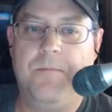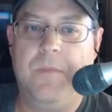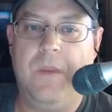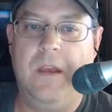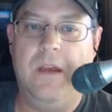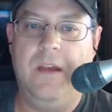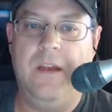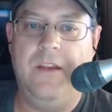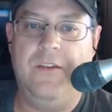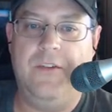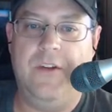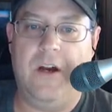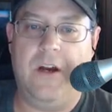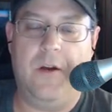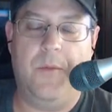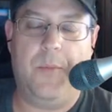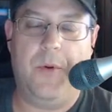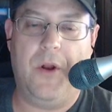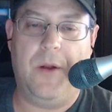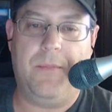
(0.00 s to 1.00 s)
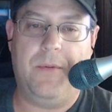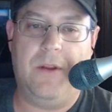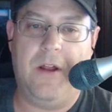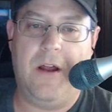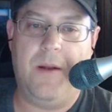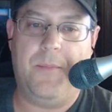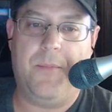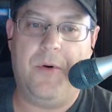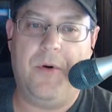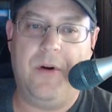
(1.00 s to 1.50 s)
He's not going to put up a
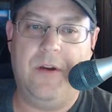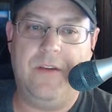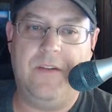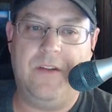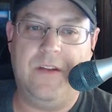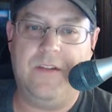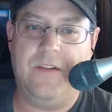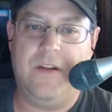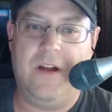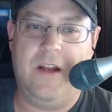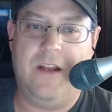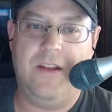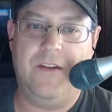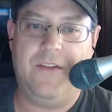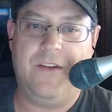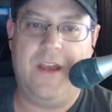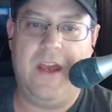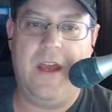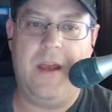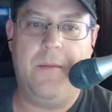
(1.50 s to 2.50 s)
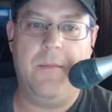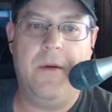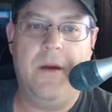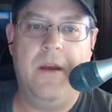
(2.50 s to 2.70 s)
lot of points. It's not his game.